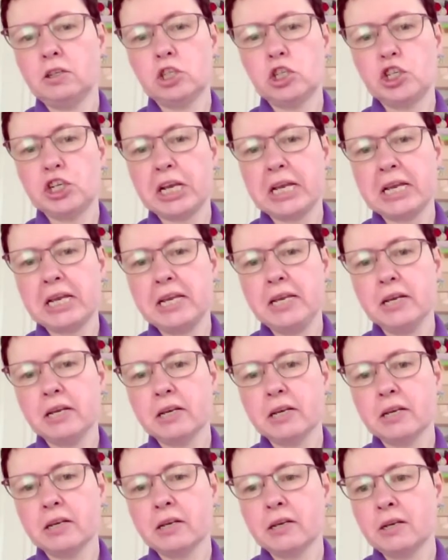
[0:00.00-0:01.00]
G,
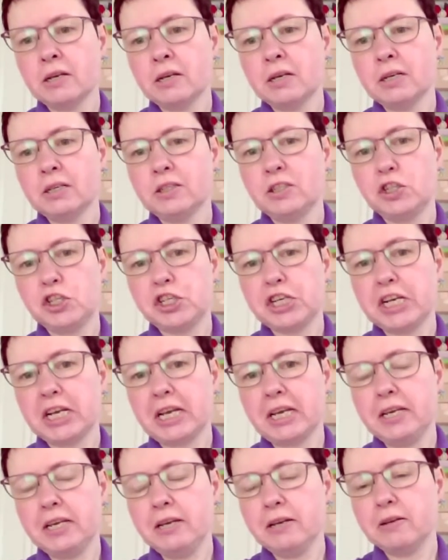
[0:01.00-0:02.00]

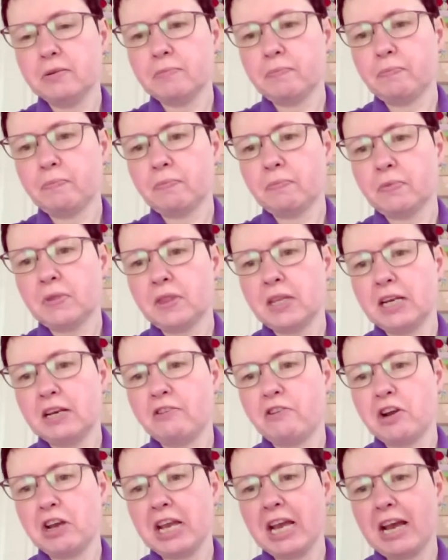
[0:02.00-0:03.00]
G. Then you've
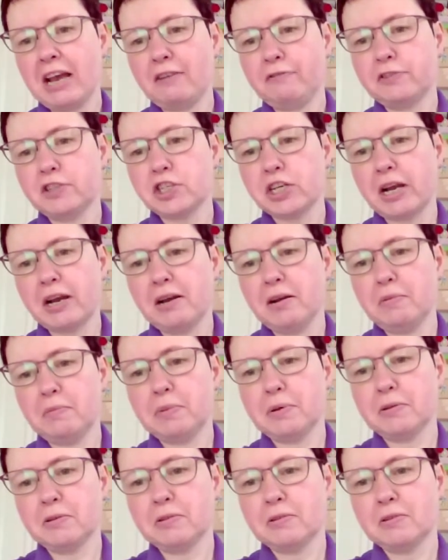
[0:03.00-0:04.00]
got your F sharp.
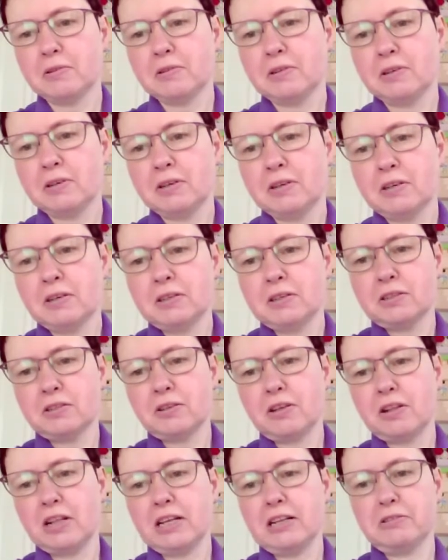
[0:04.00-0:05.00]

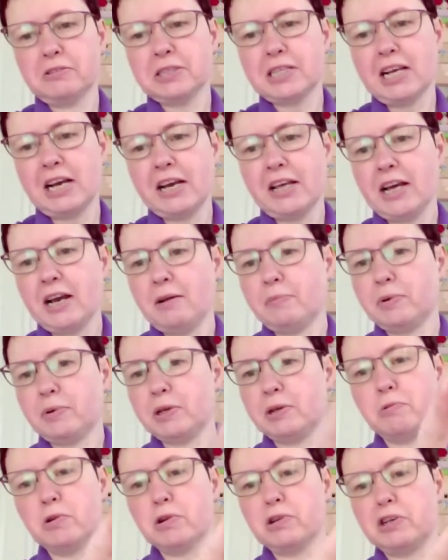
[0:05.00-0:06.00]
So that looks like that, but you
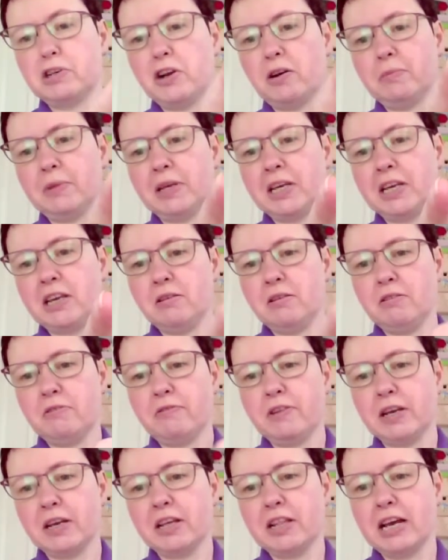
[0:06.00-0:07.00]
would normally keep your
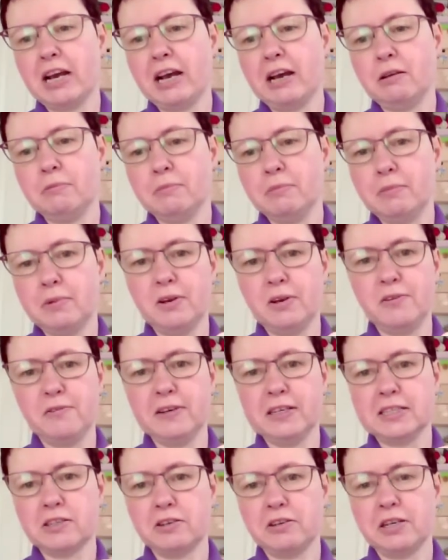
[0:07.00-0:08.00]
finger there and move
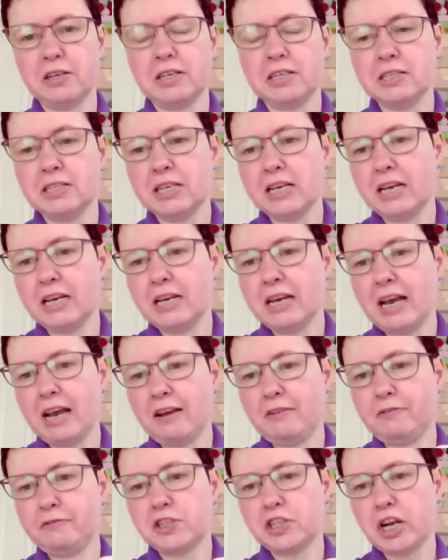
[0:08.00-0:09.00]
it so you can see.
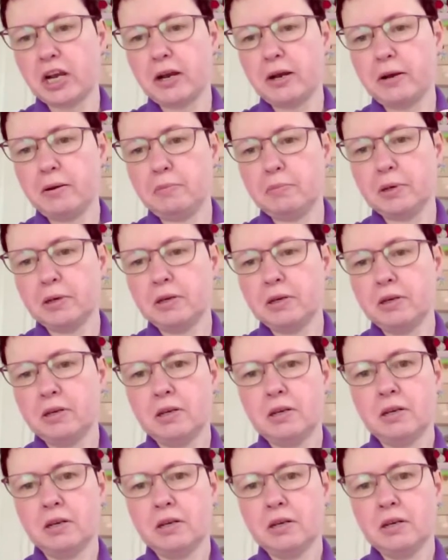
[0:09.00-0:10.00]
F sharp,
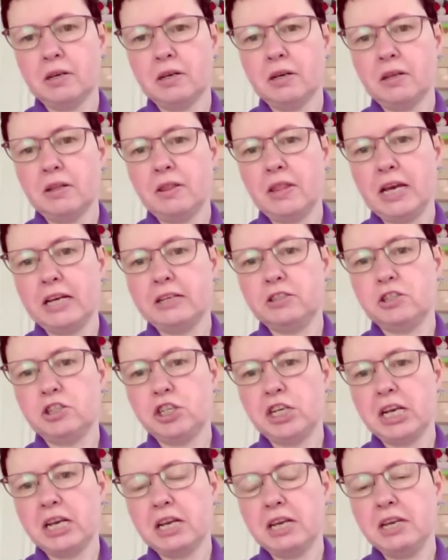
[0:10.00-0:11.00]
then
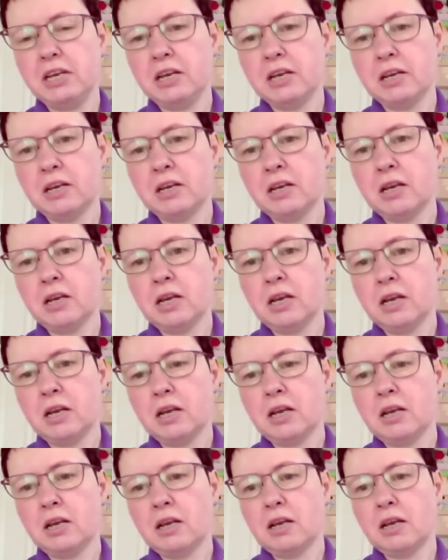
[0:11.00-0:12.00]
G,
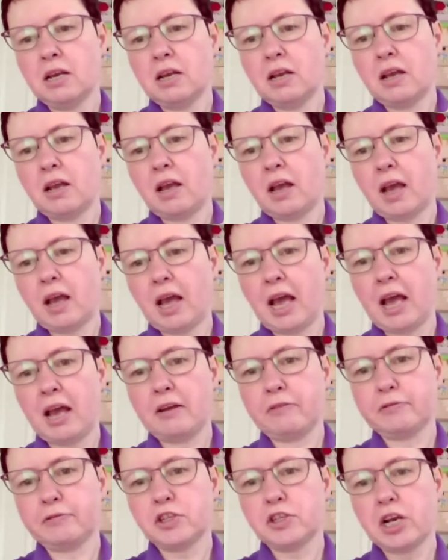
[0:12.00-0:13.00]

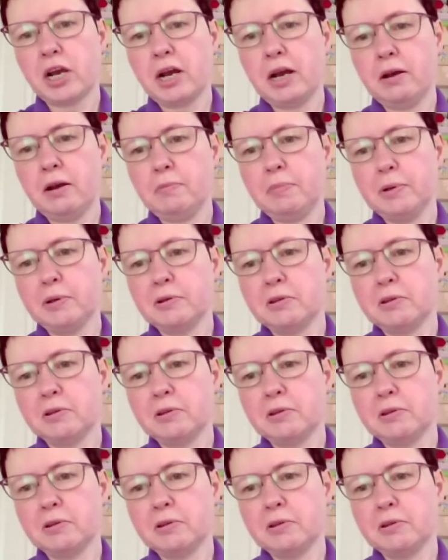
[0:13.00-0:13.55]
F sharp,